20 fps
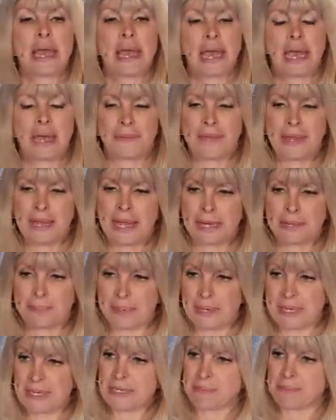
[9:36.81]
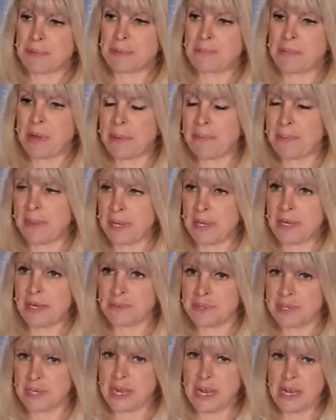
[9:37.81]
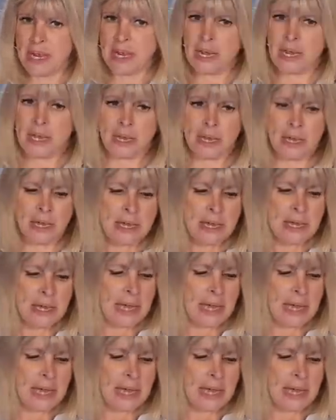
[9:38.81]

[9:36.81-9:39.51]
And they had a policeman puppet, and he was here.